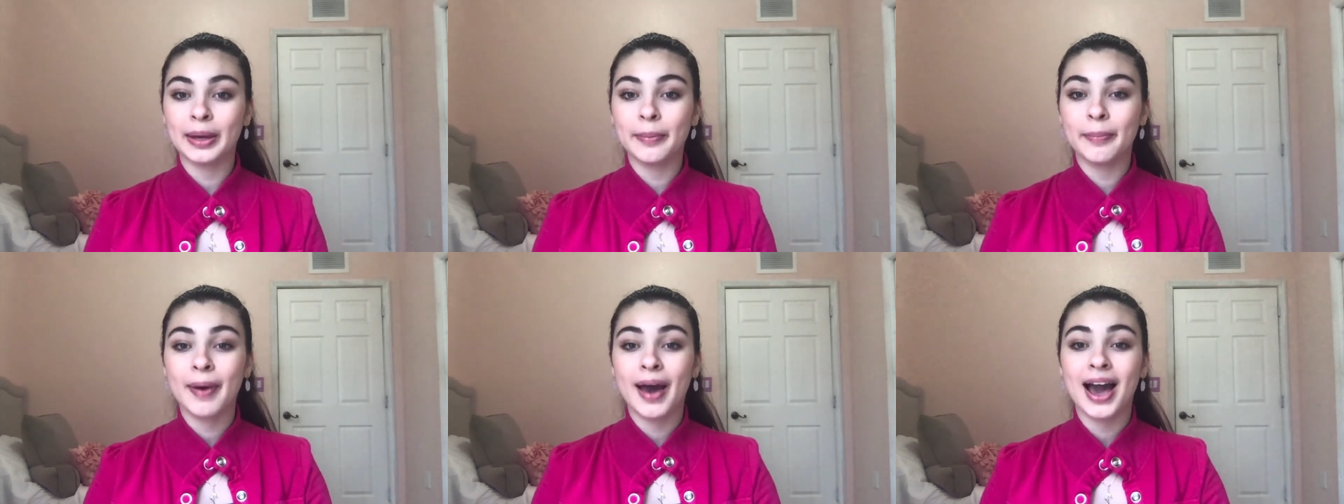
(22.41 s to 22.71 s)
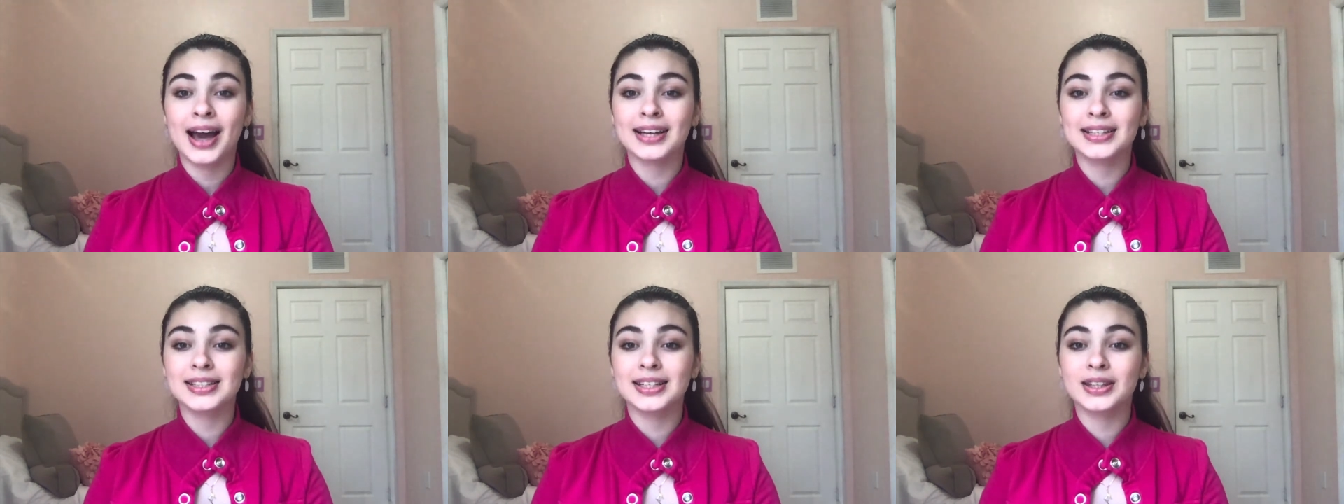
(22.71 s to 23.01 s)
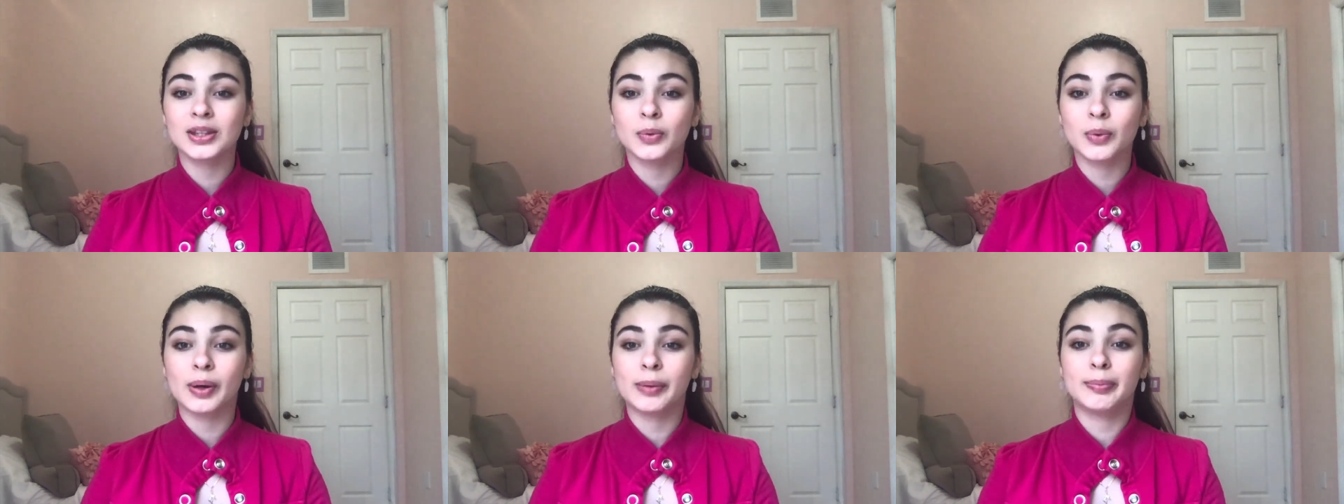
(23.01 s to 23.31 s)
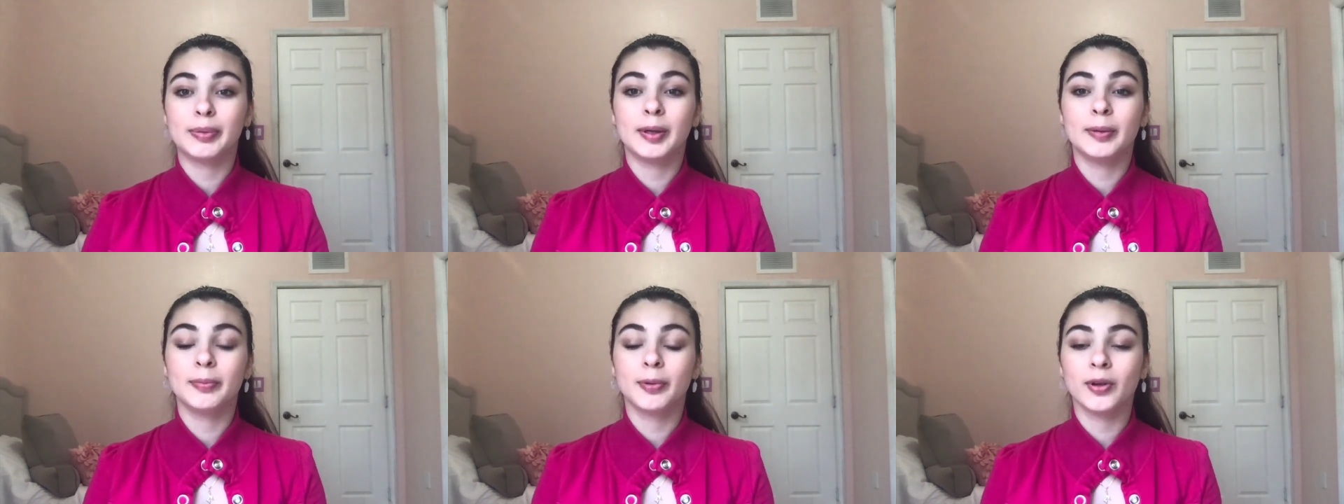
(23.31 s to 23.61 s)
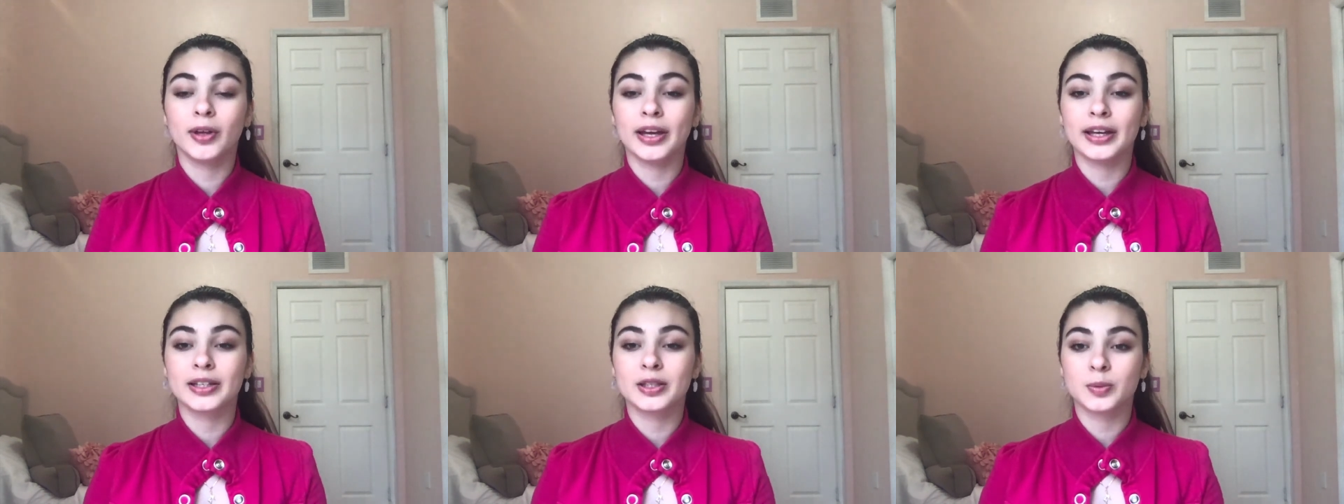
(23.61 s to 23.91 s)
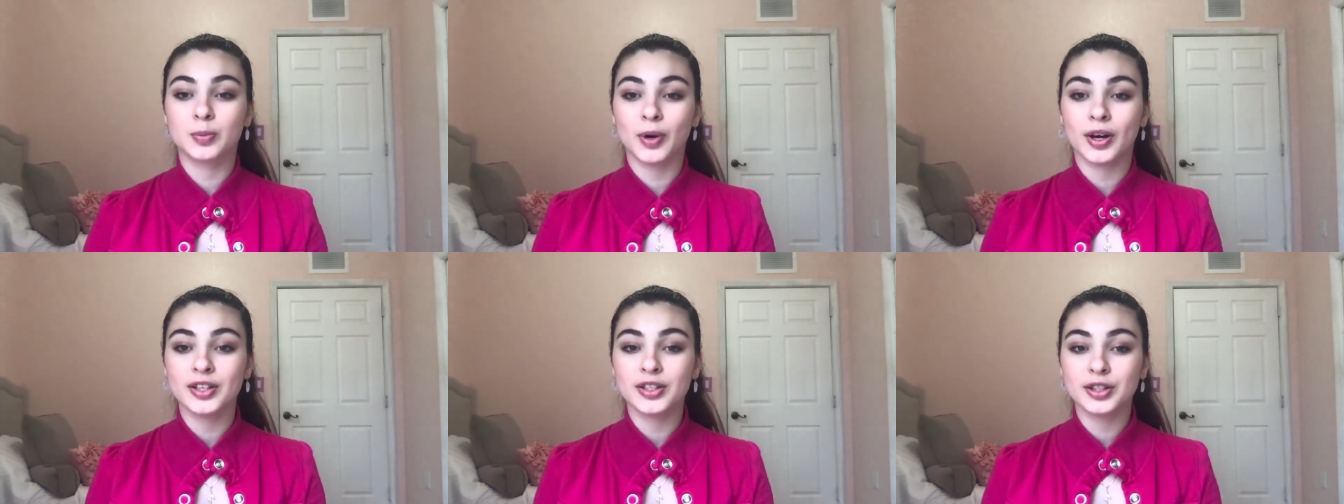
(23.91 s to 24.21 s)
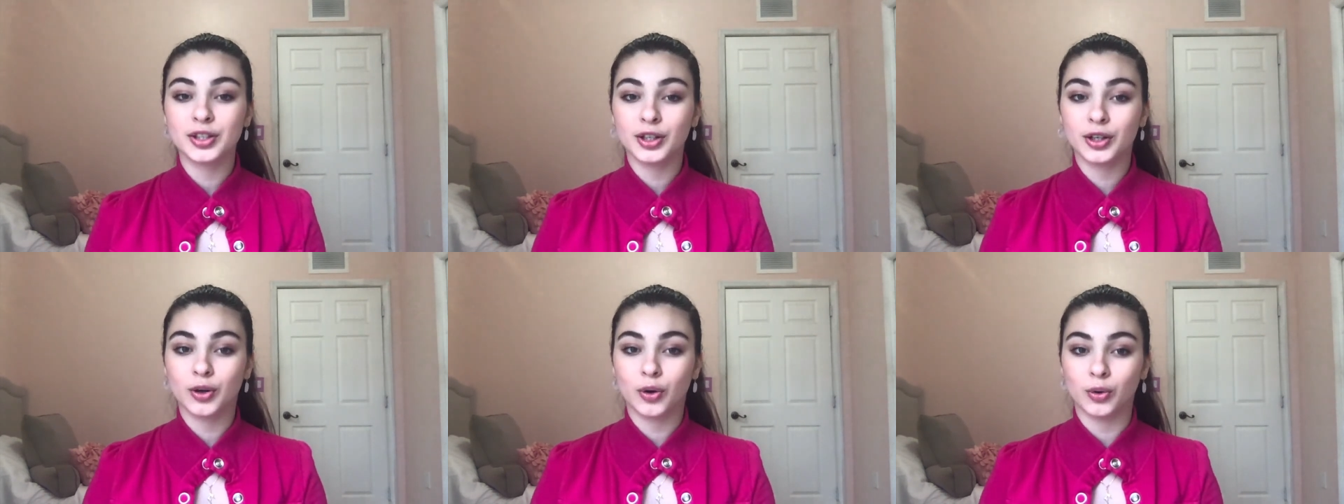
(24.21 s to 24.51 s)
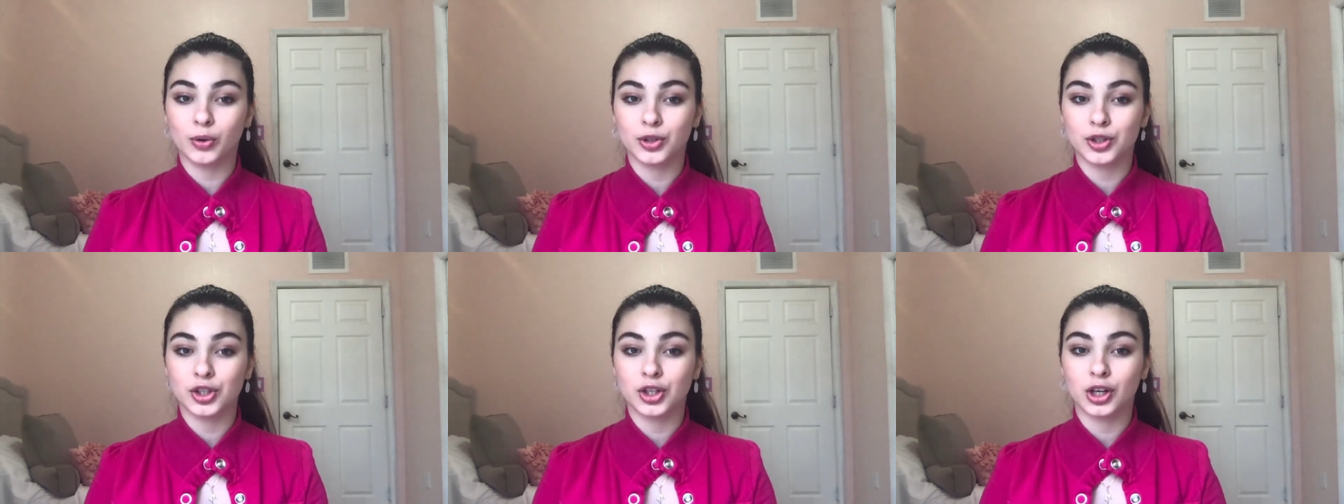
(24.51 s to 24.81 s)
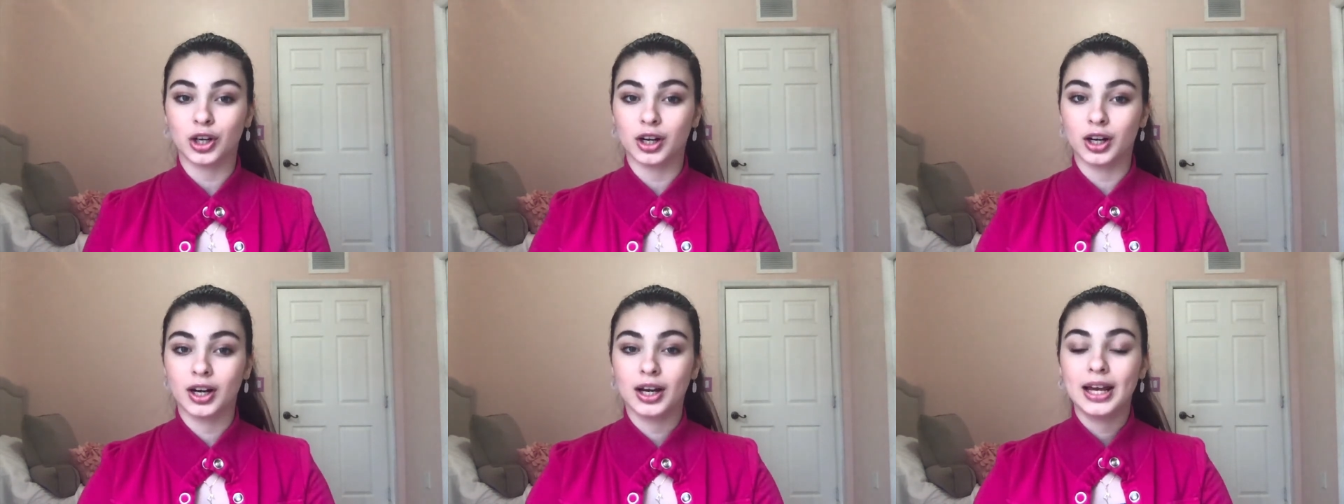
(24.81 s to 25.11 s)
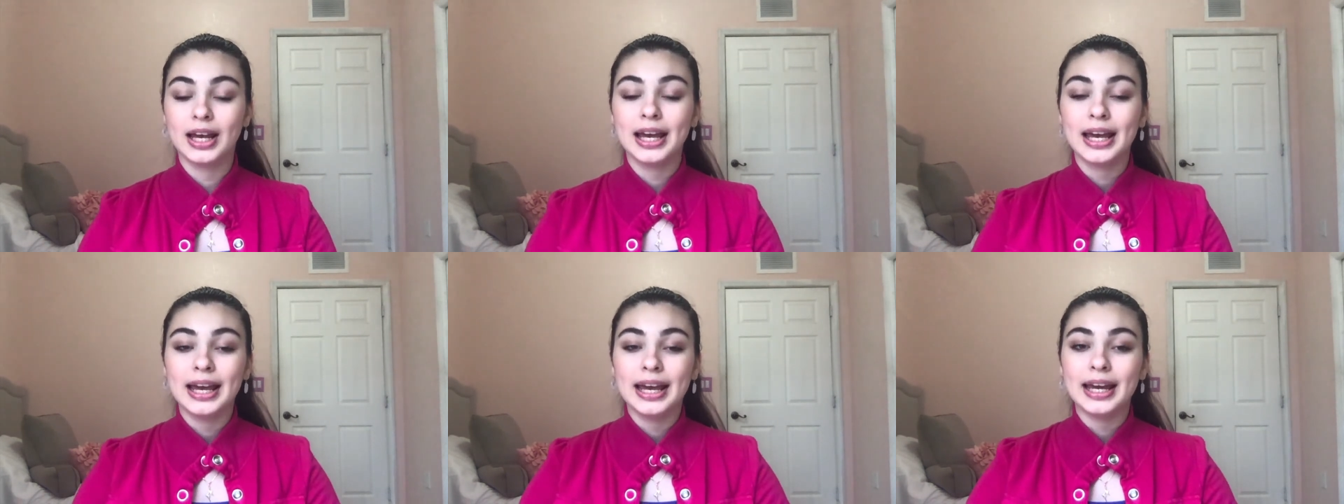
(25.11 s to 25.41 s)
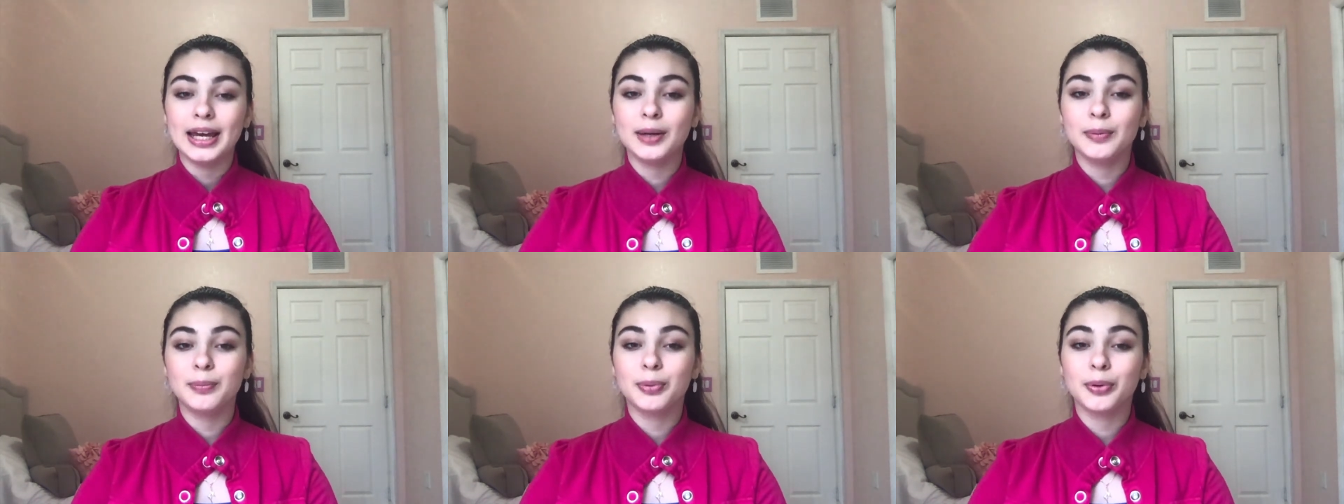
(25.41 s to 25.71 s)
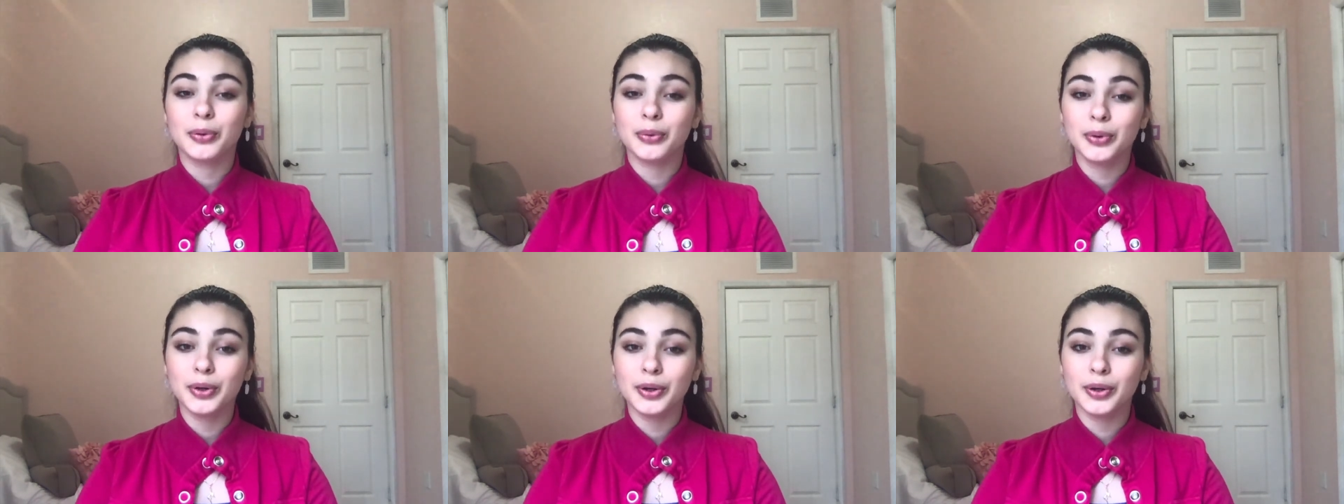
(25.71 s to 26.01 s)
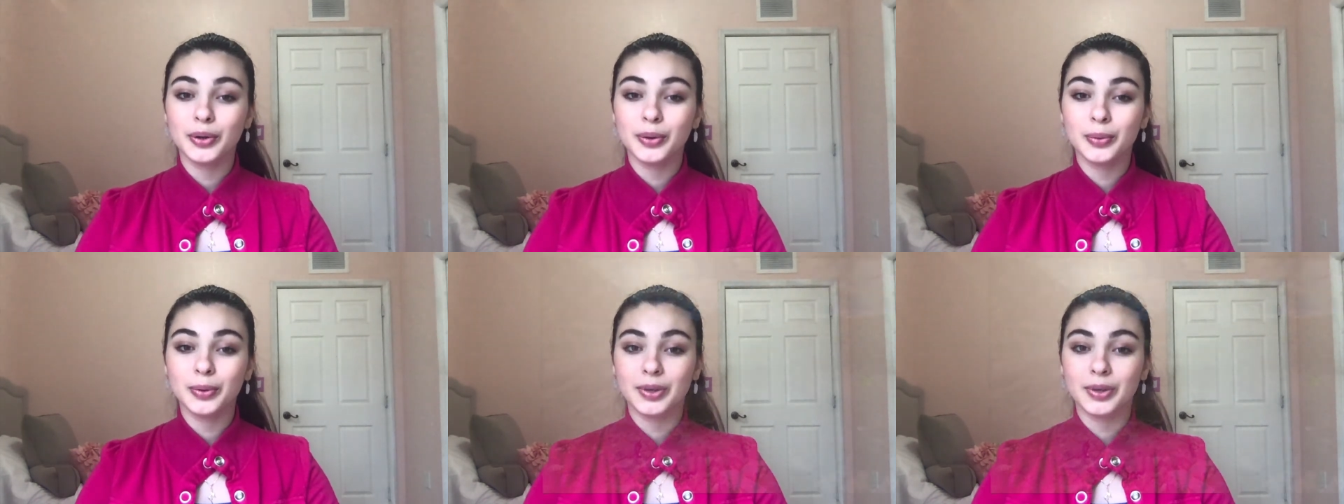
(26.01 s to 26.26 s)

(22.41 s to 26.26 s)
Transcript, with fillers: impacting the way people express their culture in Peru, we